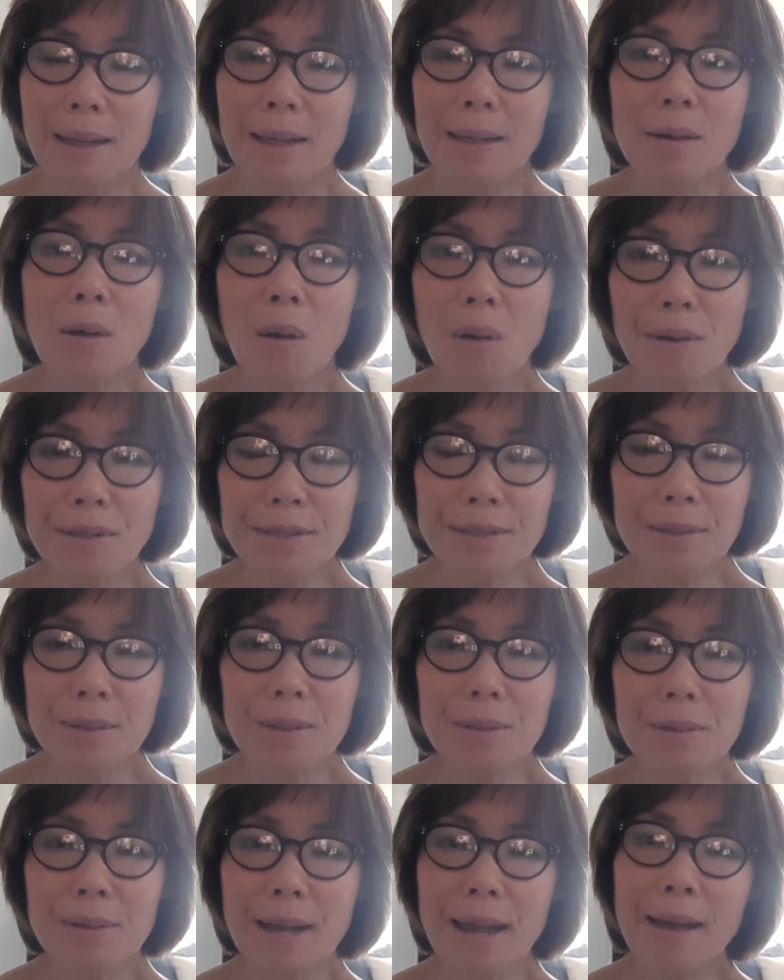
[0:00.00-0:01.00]
And
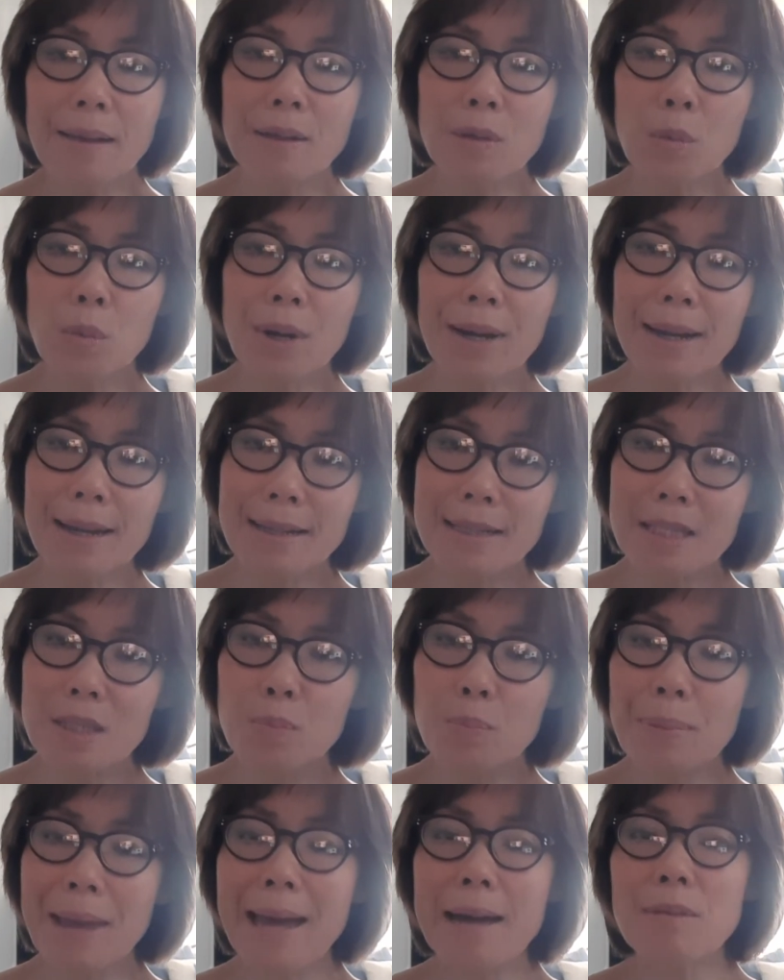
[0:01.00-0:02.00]
also, Ellen White
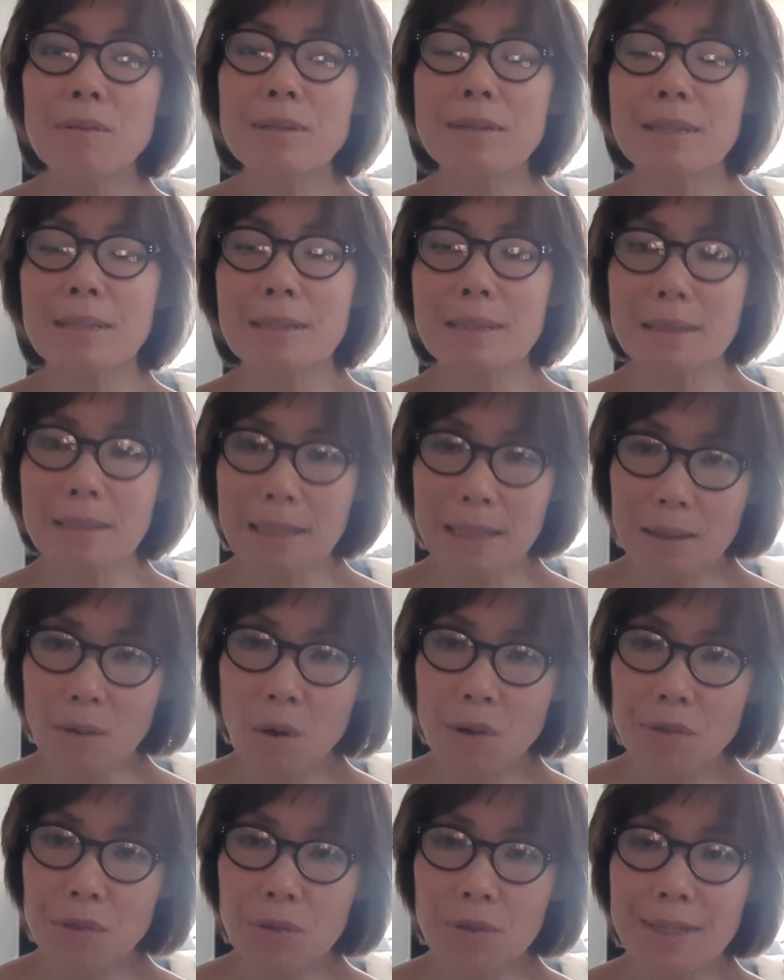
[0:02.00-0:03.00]
expounded and
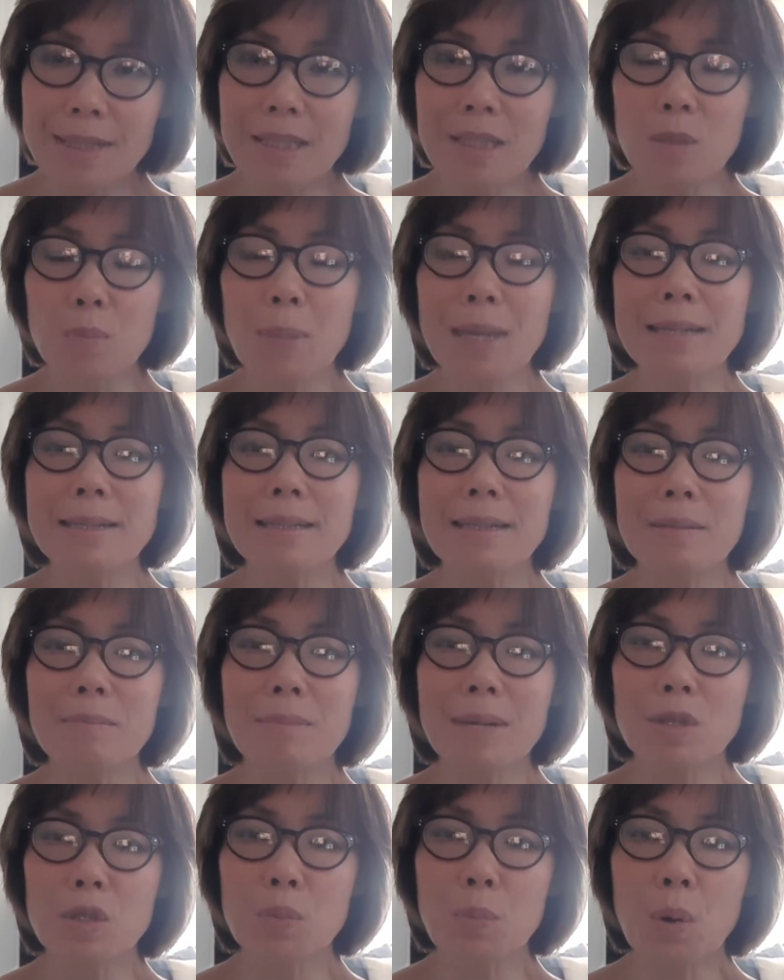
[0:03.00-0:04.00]
also expanded
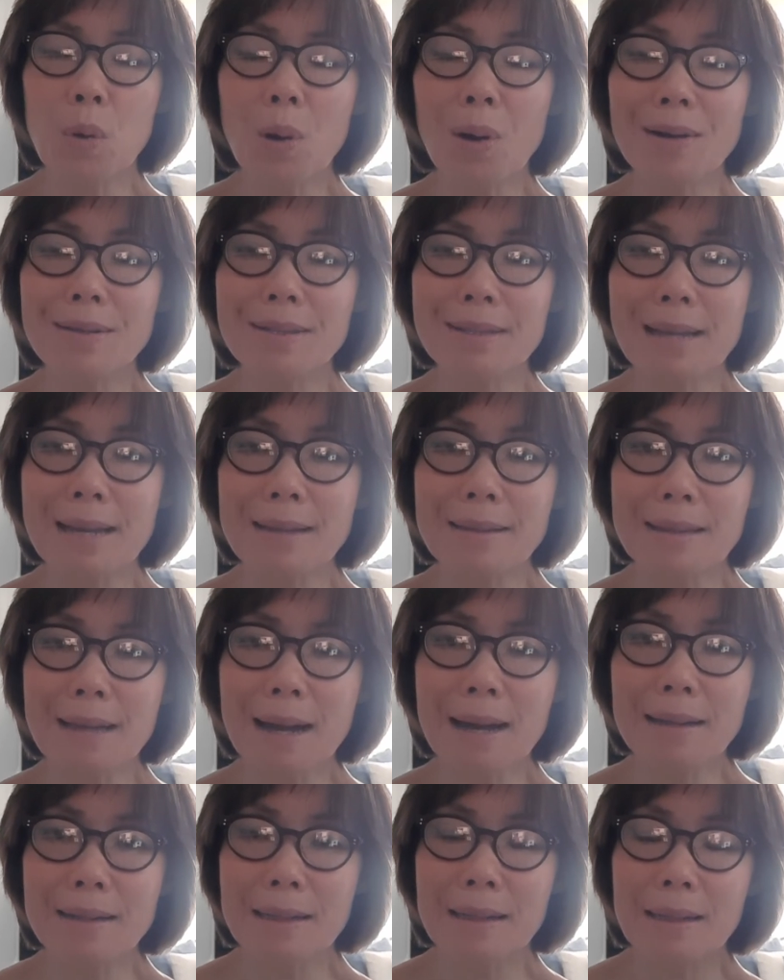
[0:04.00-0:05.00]
much more, saying
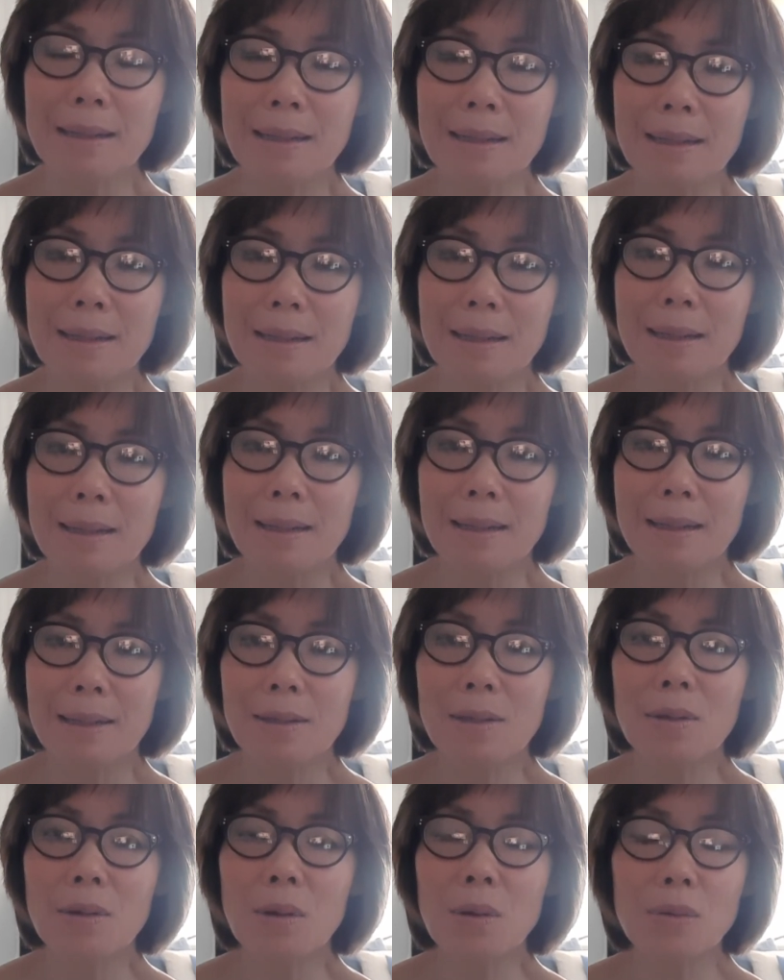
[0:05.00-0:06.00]
that,
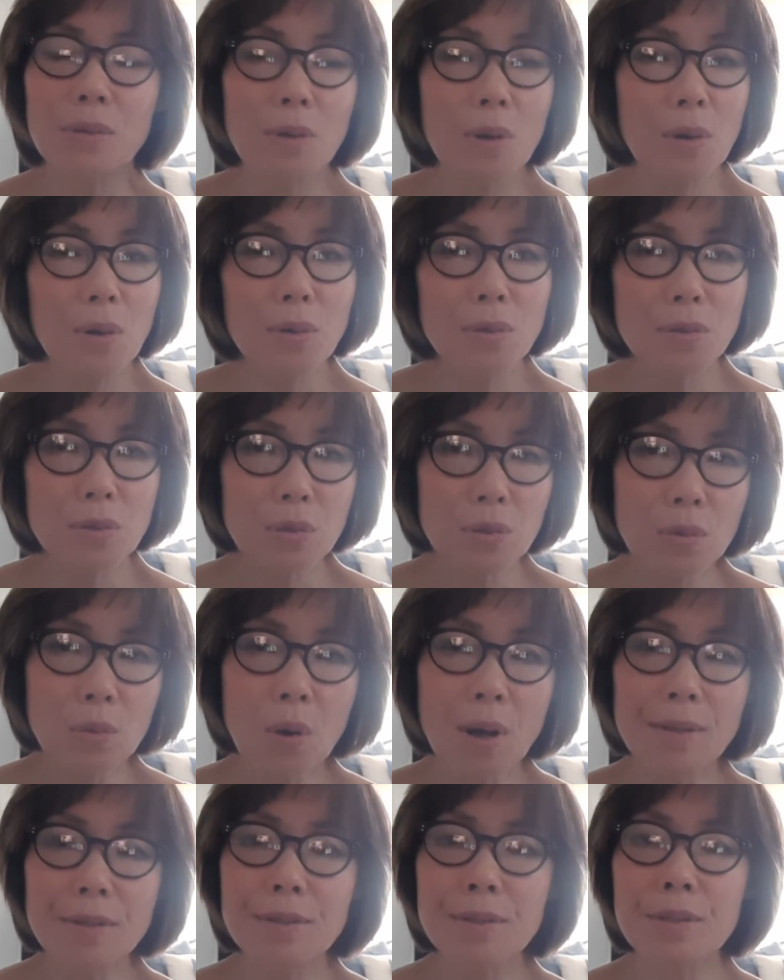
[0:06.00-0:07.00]
you know, those who
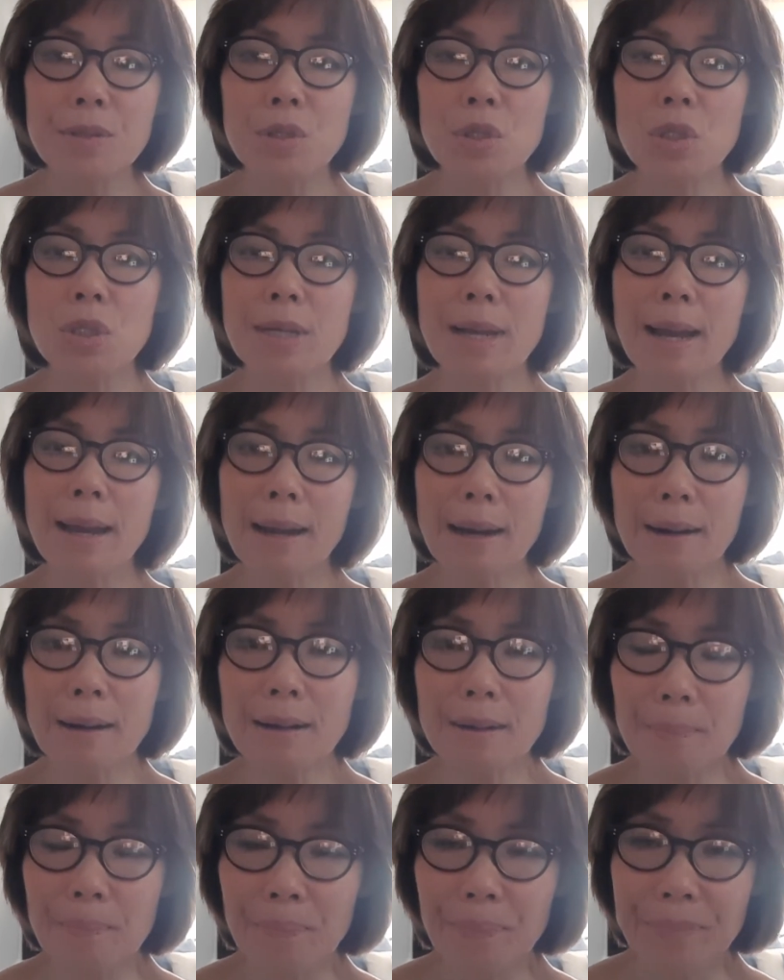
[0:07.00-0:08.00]
wants to
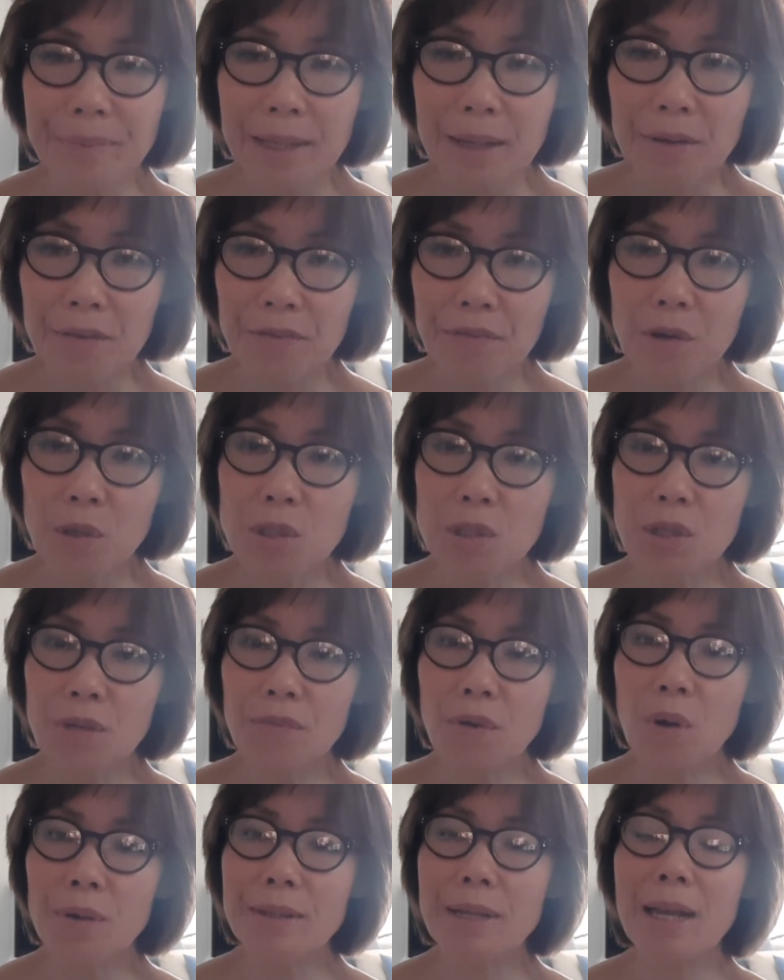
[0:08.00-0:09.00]
share, first
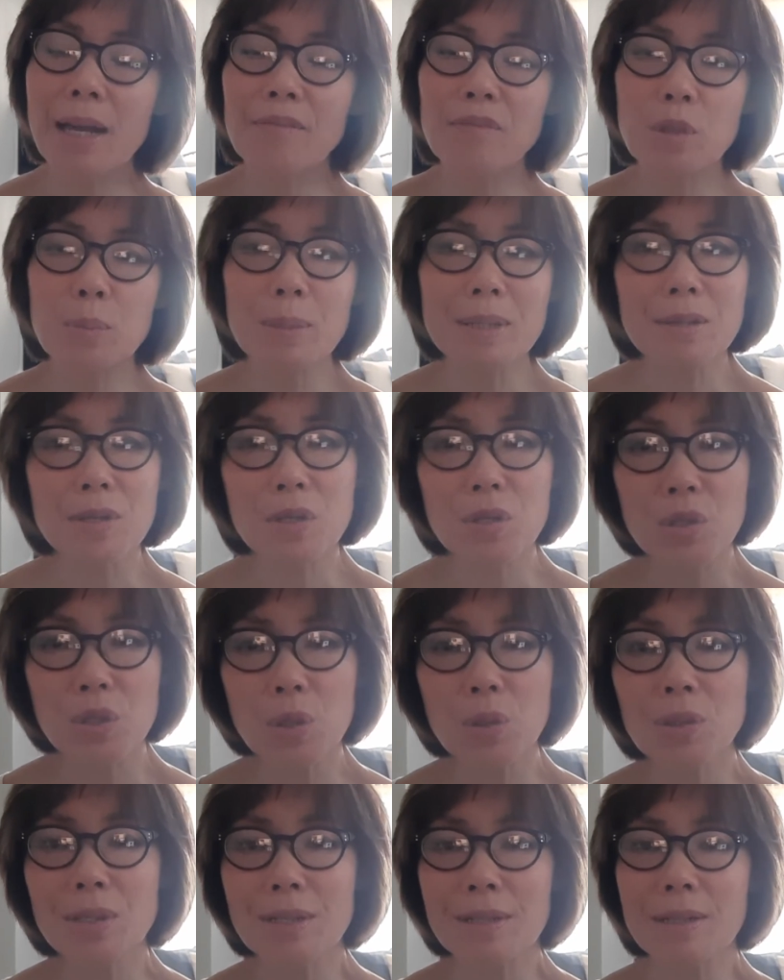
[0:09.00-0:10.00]
of all, they have to be a
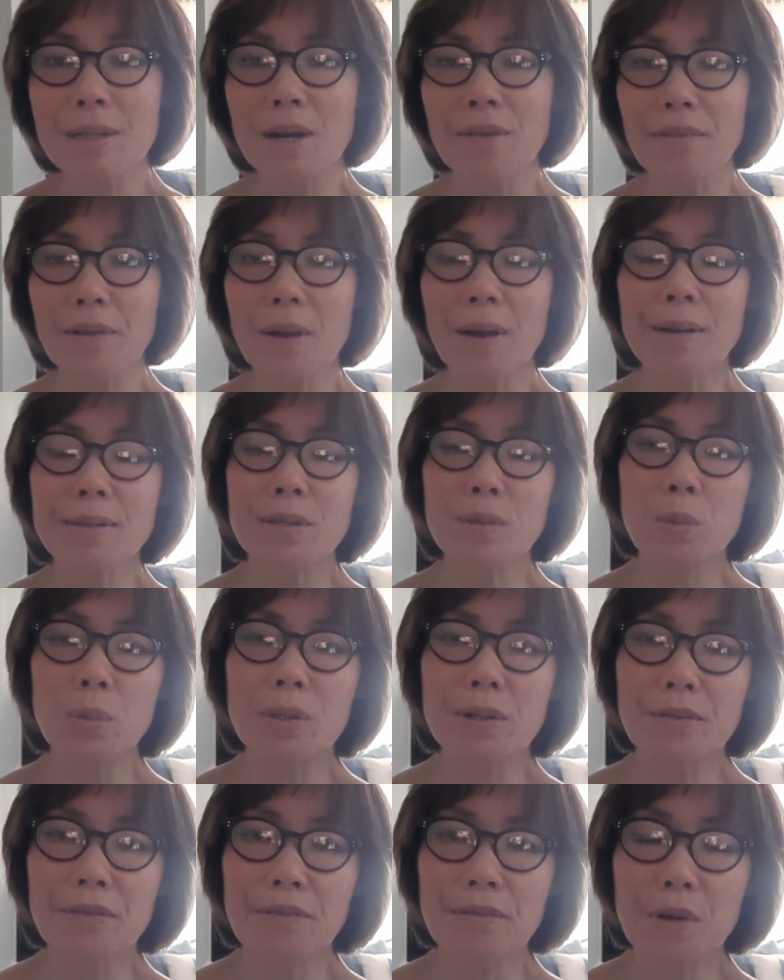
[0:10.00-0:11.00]
student of God's
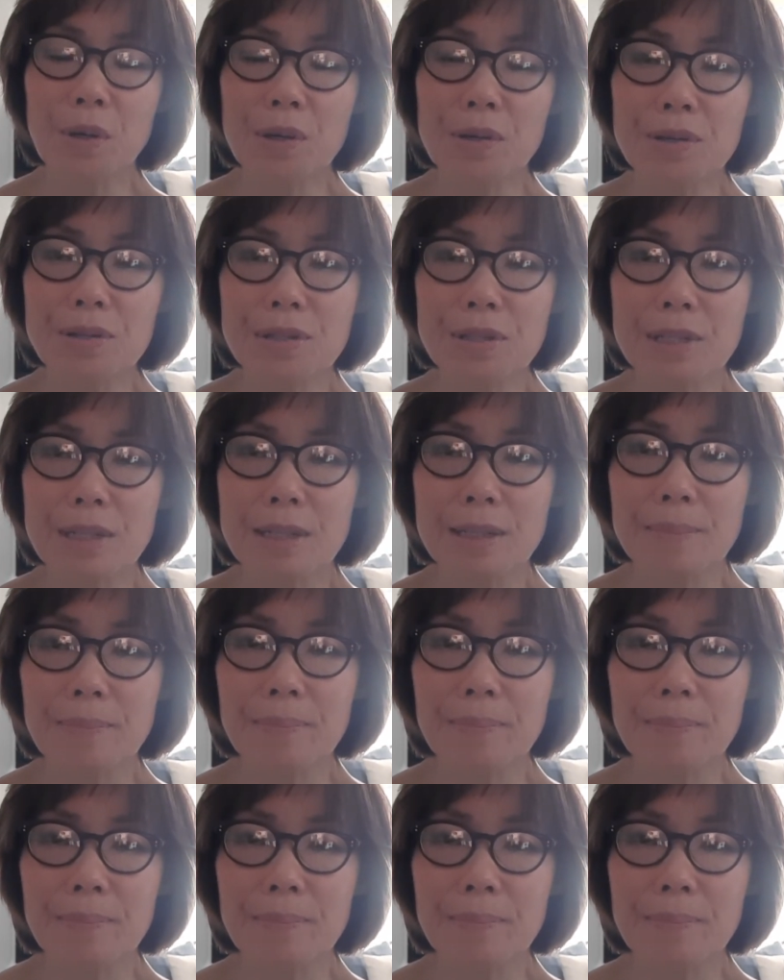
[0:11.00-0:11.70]
Word first.